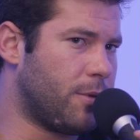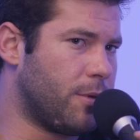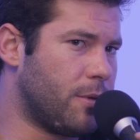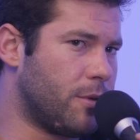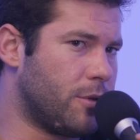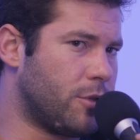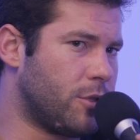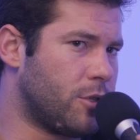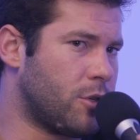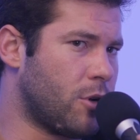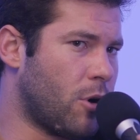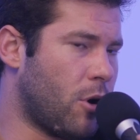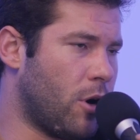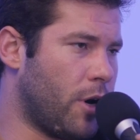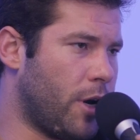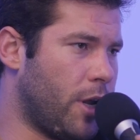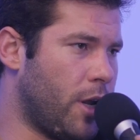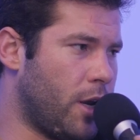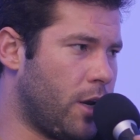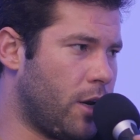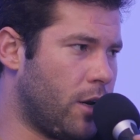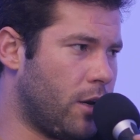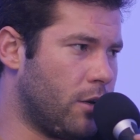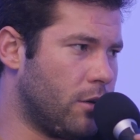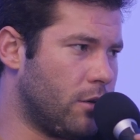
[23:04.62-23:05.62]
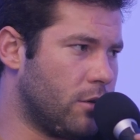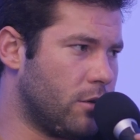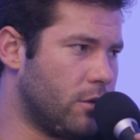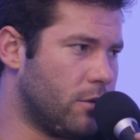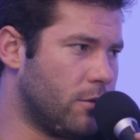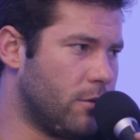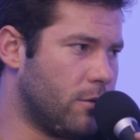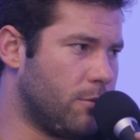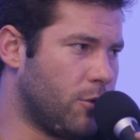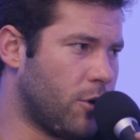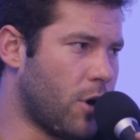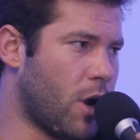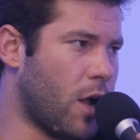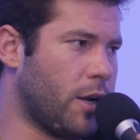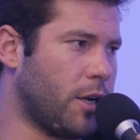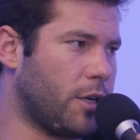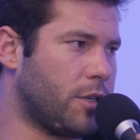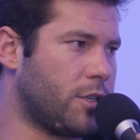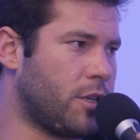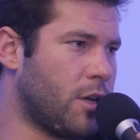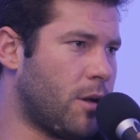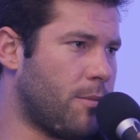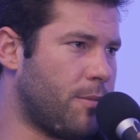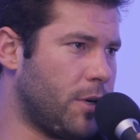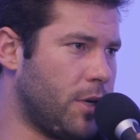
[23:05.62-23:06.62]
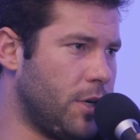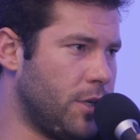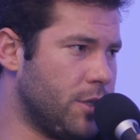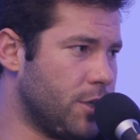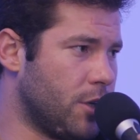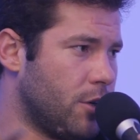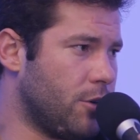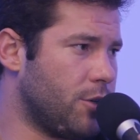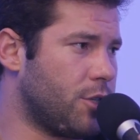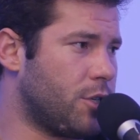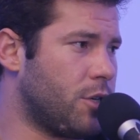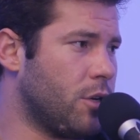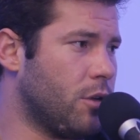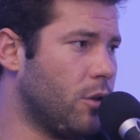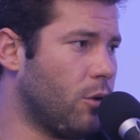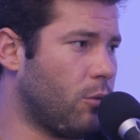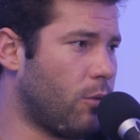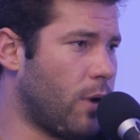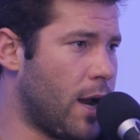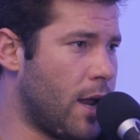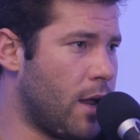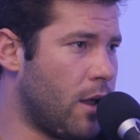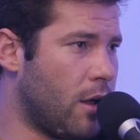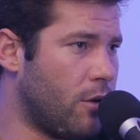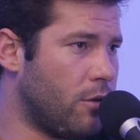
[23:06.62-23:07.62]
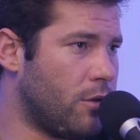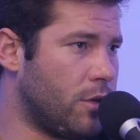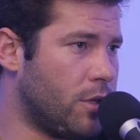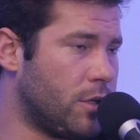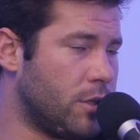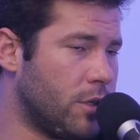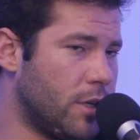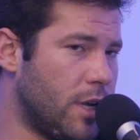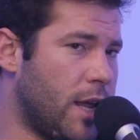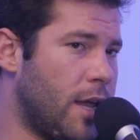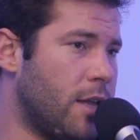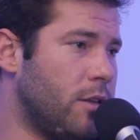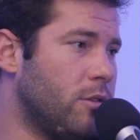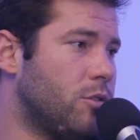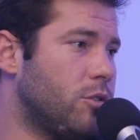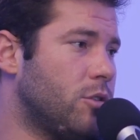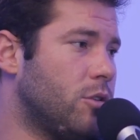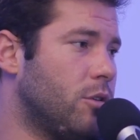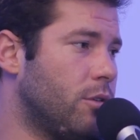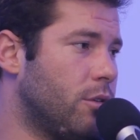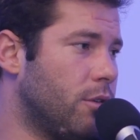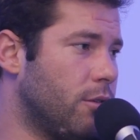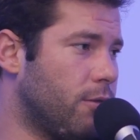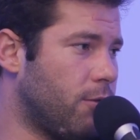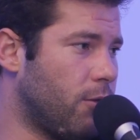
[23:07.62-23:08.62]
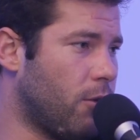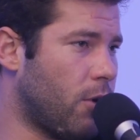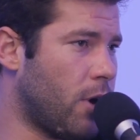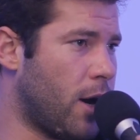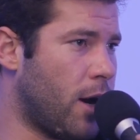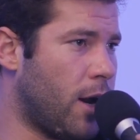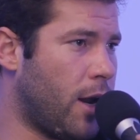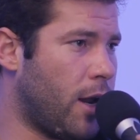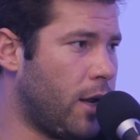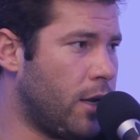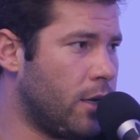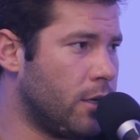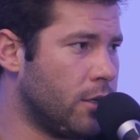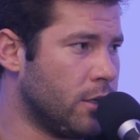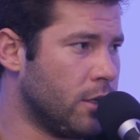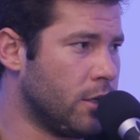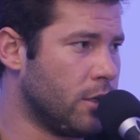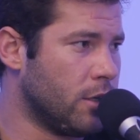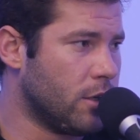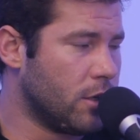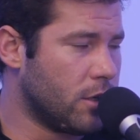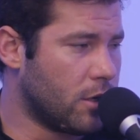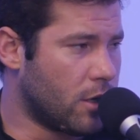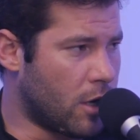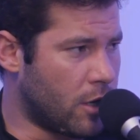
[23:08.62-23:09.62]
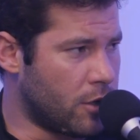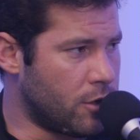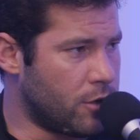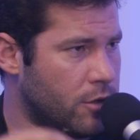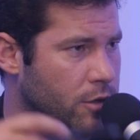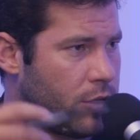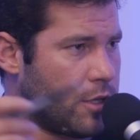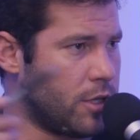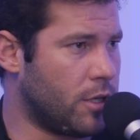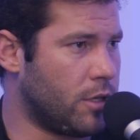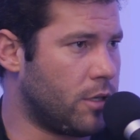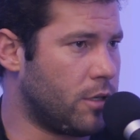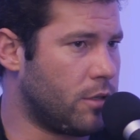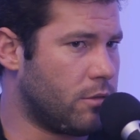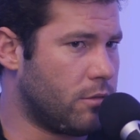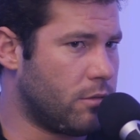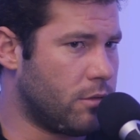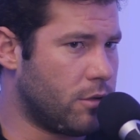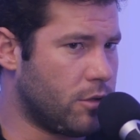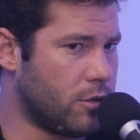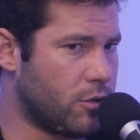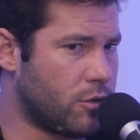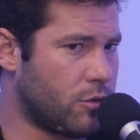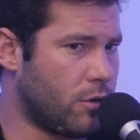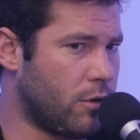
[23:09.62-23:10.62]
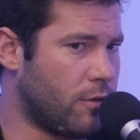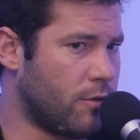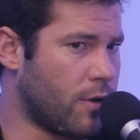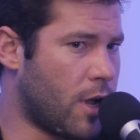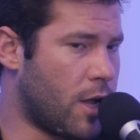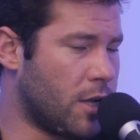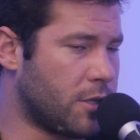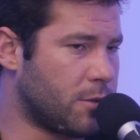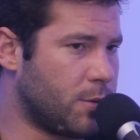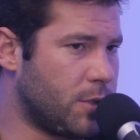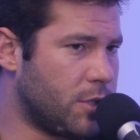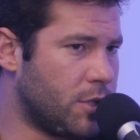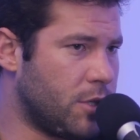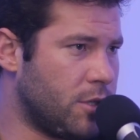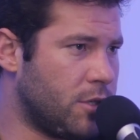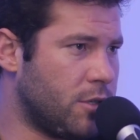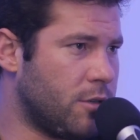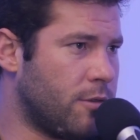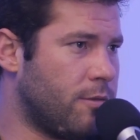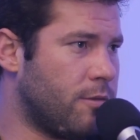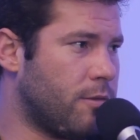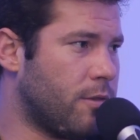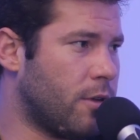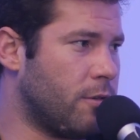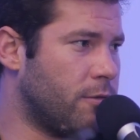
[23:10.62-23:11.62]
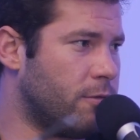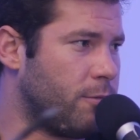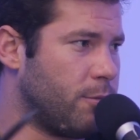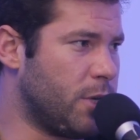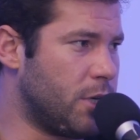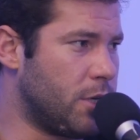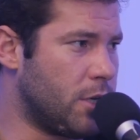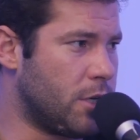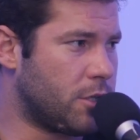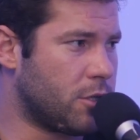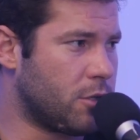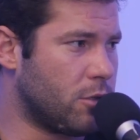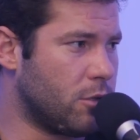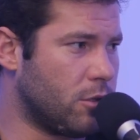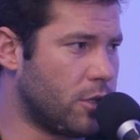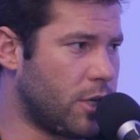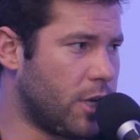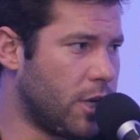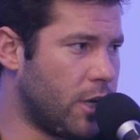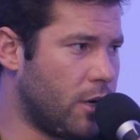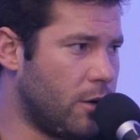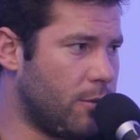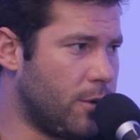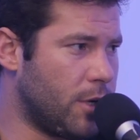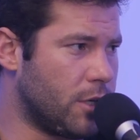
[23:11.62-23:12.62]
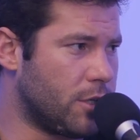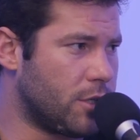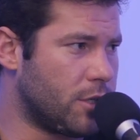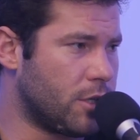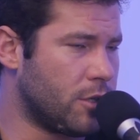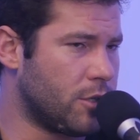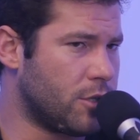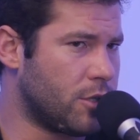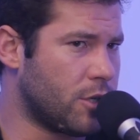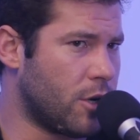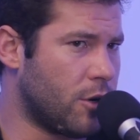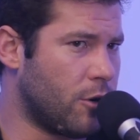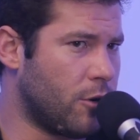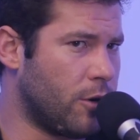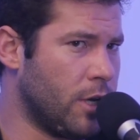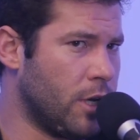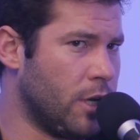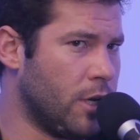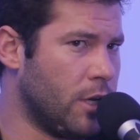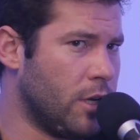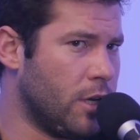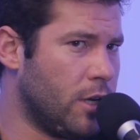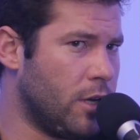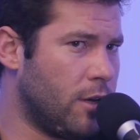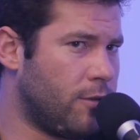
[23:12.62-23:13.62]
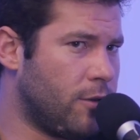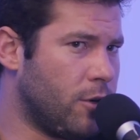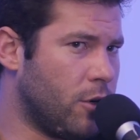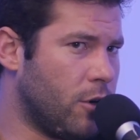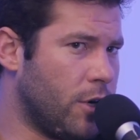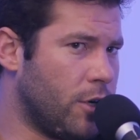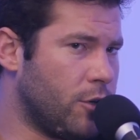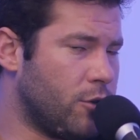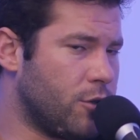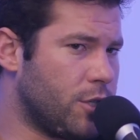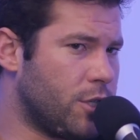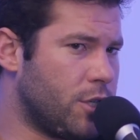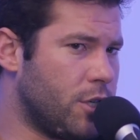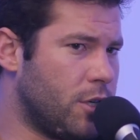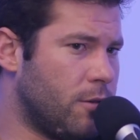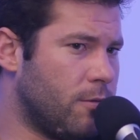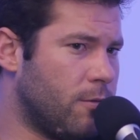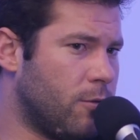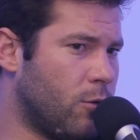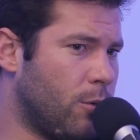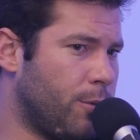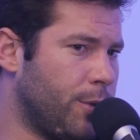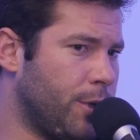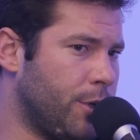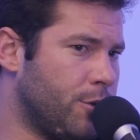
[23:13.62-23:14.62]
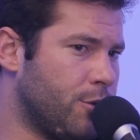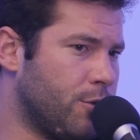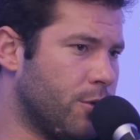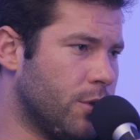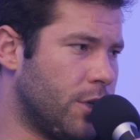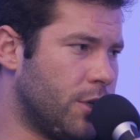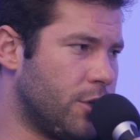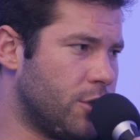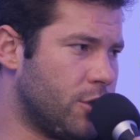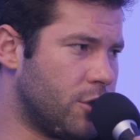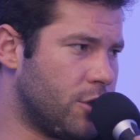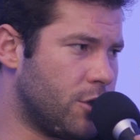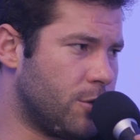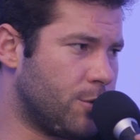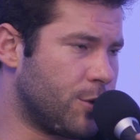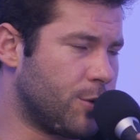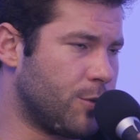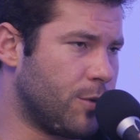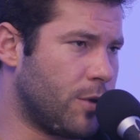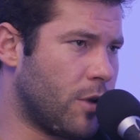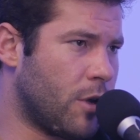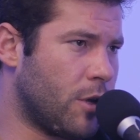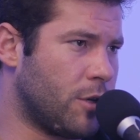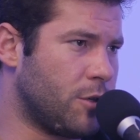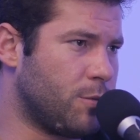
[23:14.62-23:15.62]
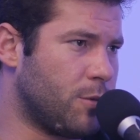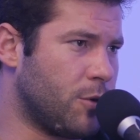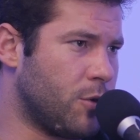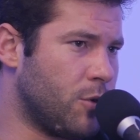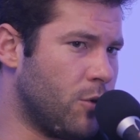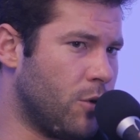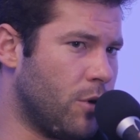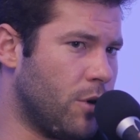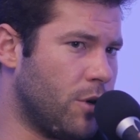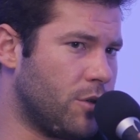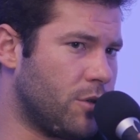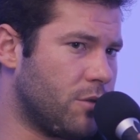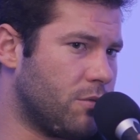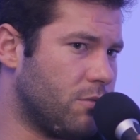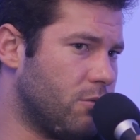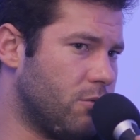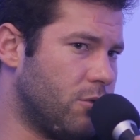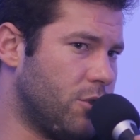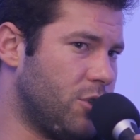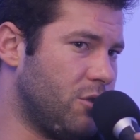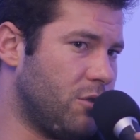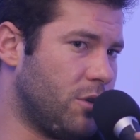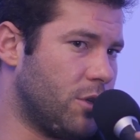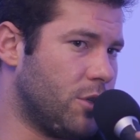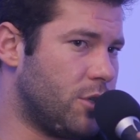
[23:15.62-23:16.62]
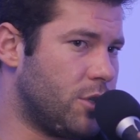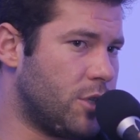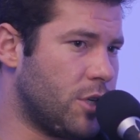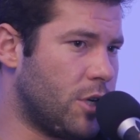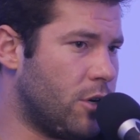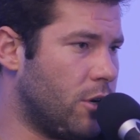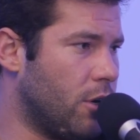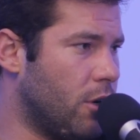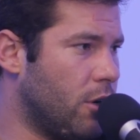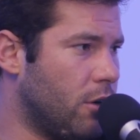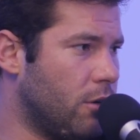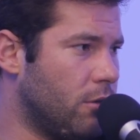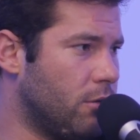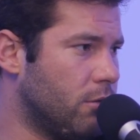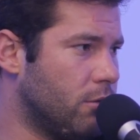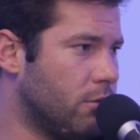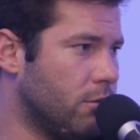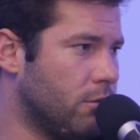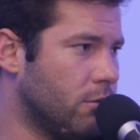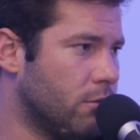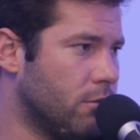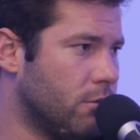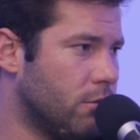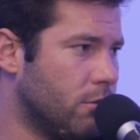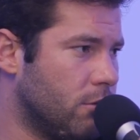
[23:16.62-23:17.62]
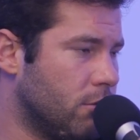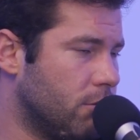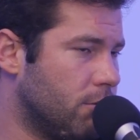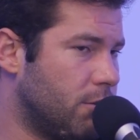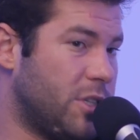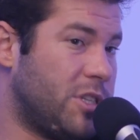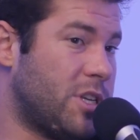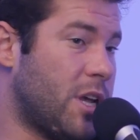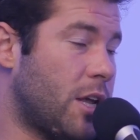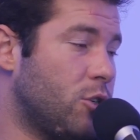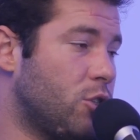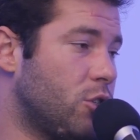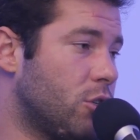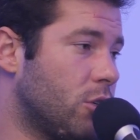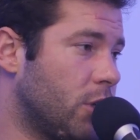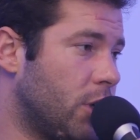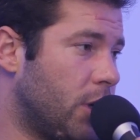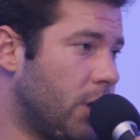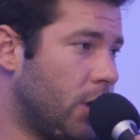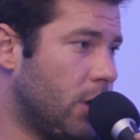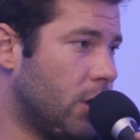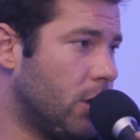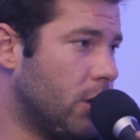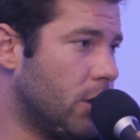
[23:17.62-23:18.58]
starting product companies that are still around entered the fray under the sort of auspices of medicinal cannabis. And so if you're interested in forming these relationships with entrepreneurs, would you consider potentially?